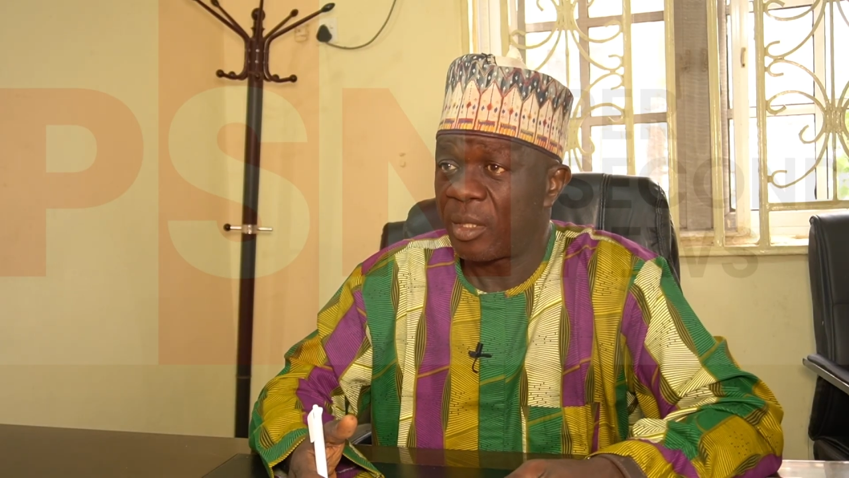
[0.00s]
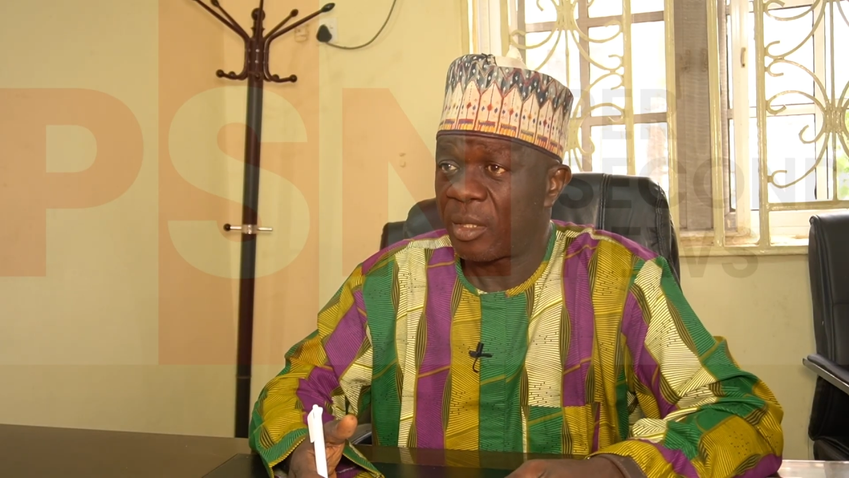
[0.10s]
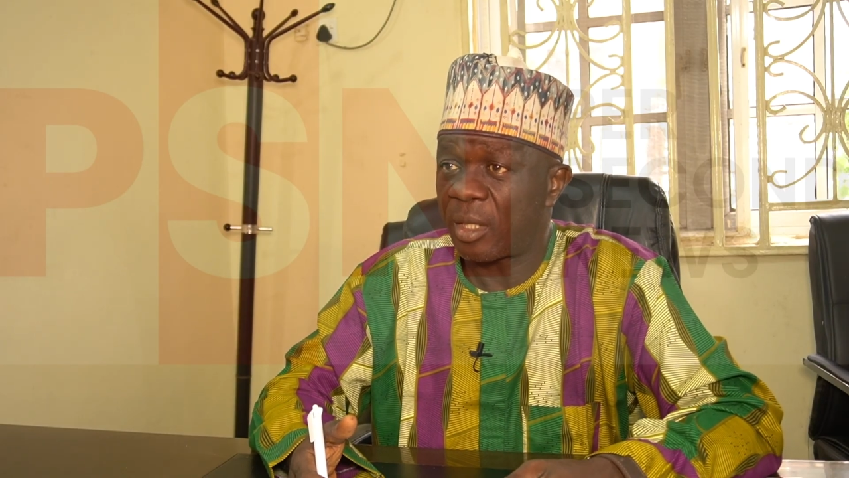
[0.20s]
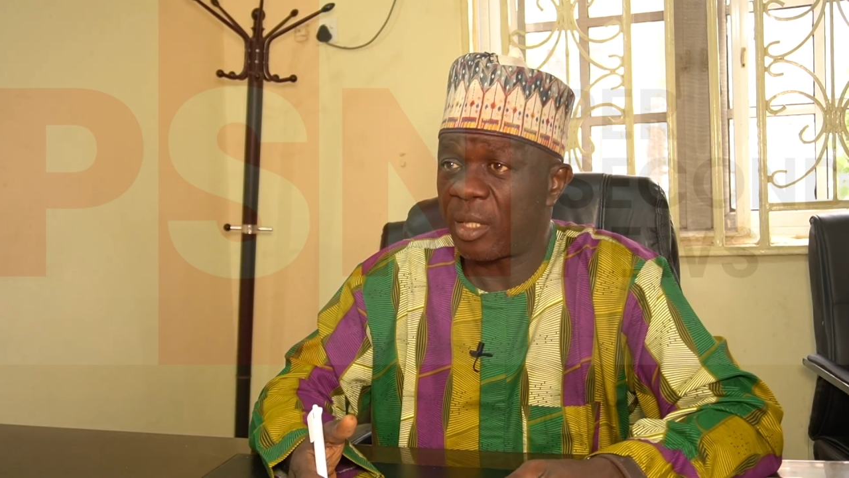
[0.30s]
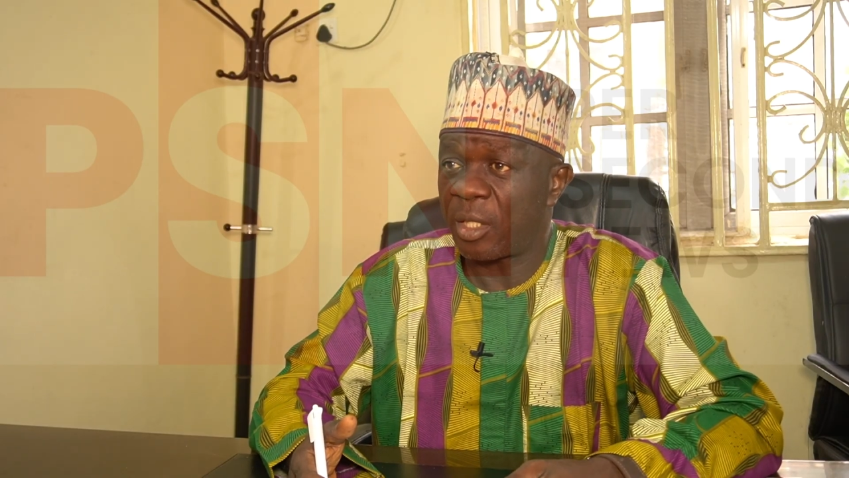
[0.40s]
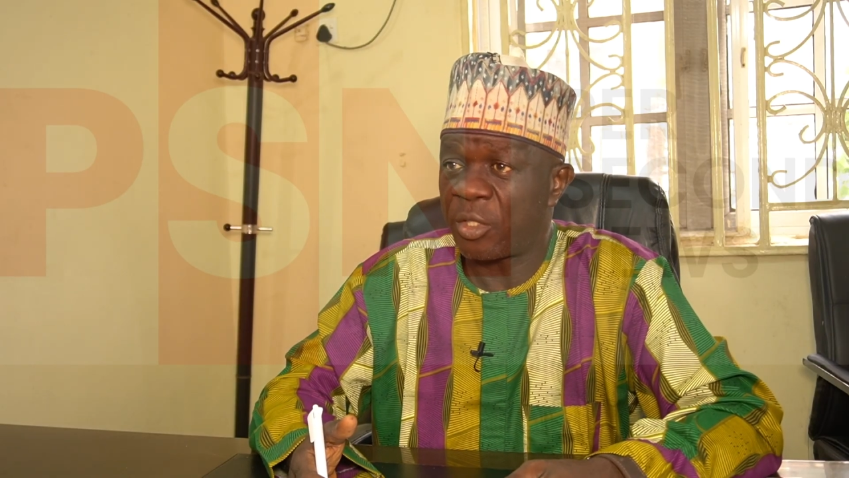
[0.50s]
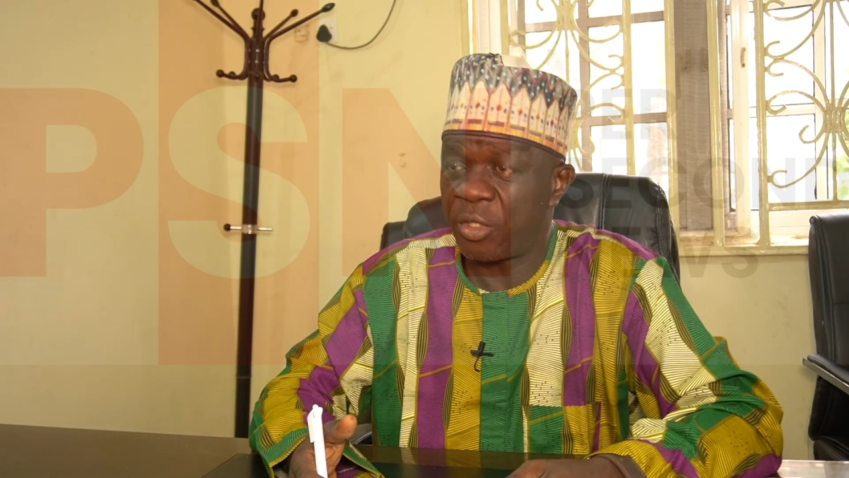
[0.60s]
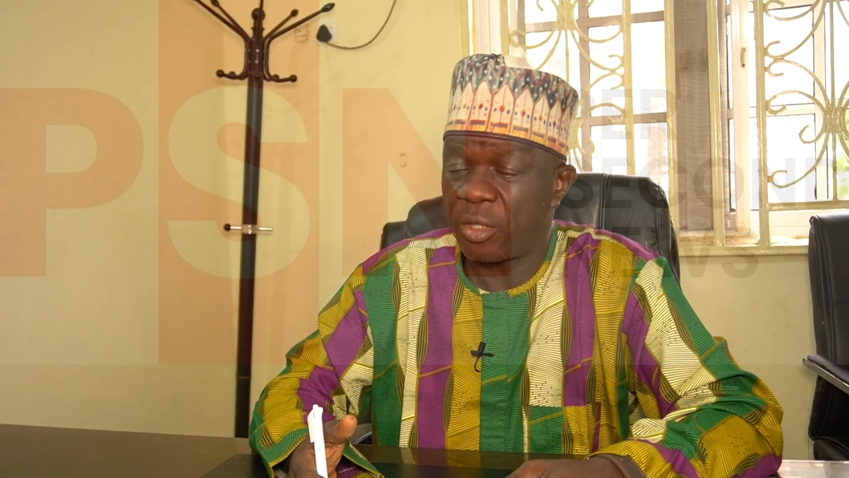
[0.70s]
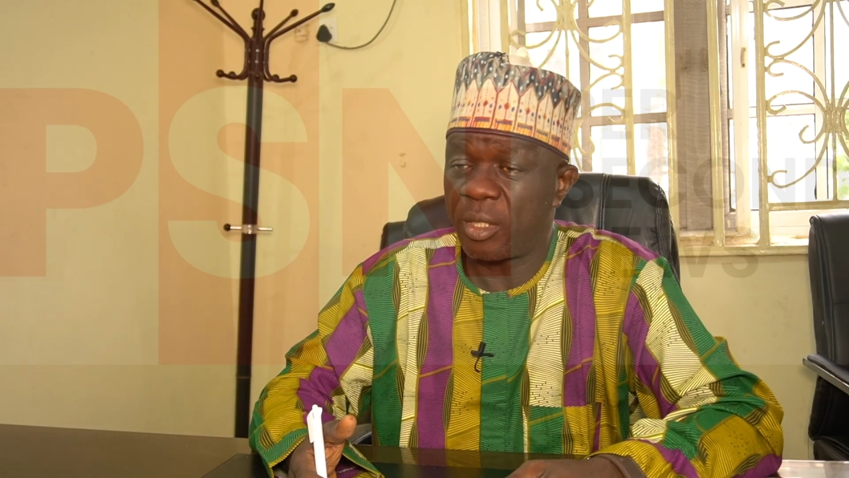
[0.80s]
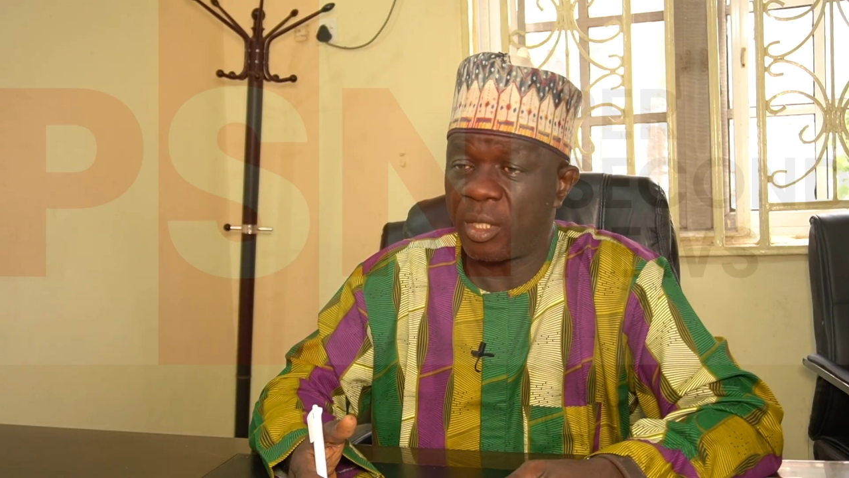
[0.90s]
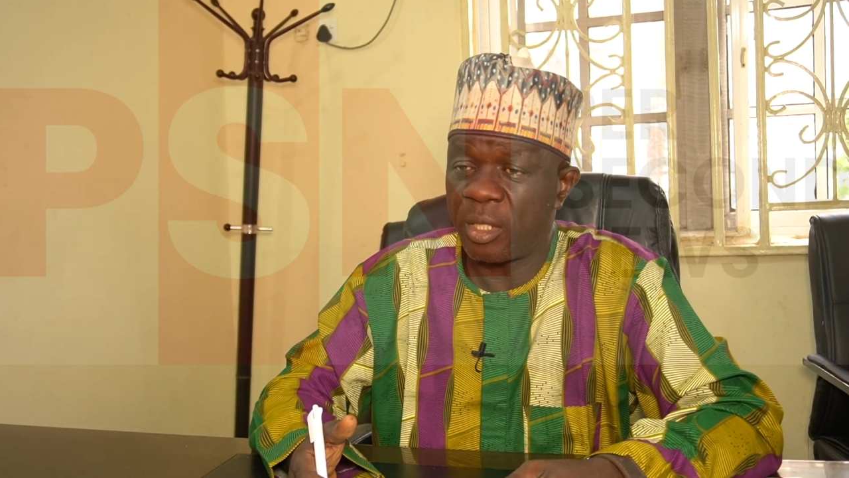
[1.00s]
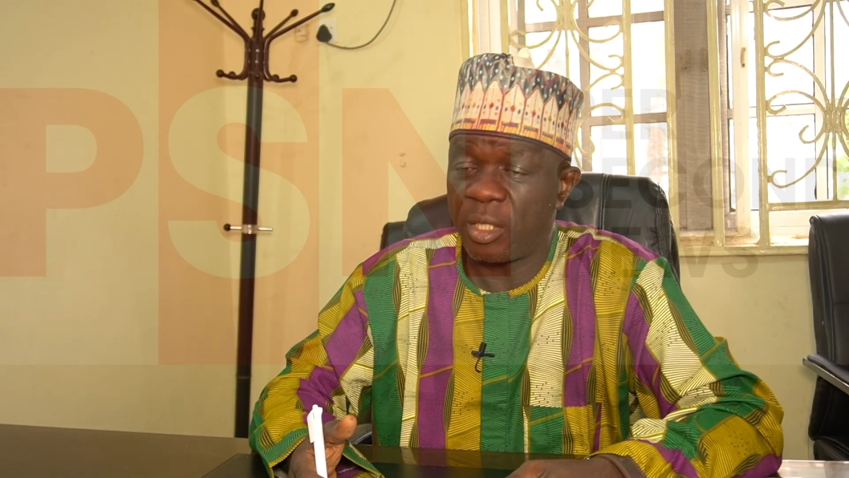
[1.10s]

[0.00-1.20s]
satajidne